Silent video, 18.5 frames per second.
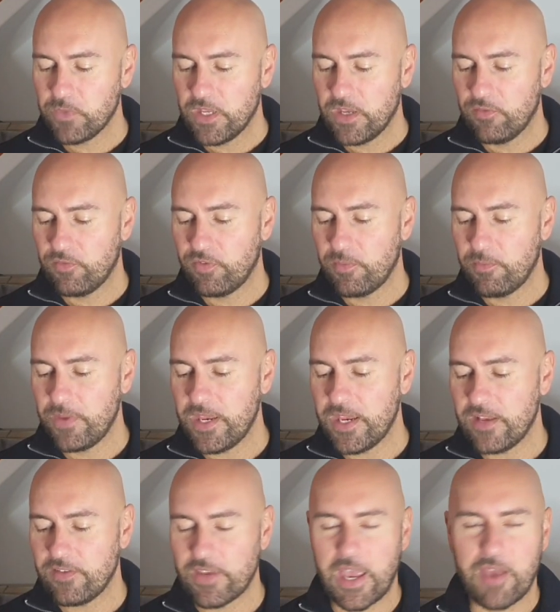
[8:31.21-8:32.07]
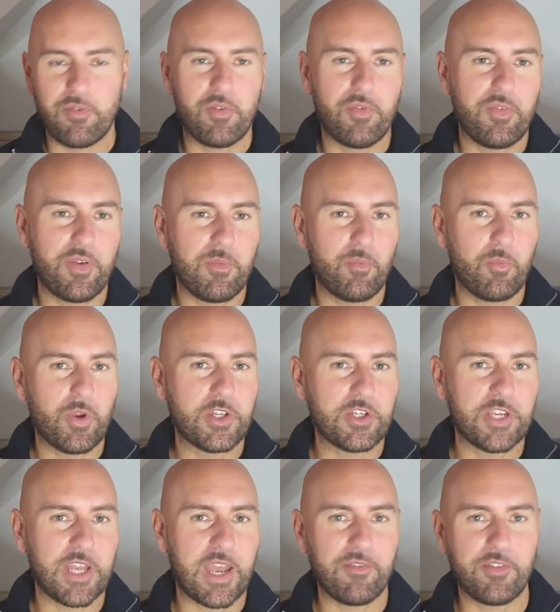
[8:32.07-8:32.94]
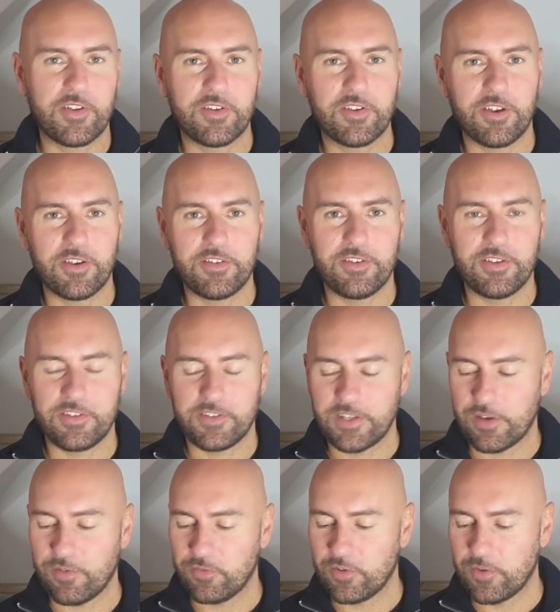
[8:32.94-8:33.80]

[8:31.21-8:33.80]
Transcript: And for me, it's everything which it advertises itself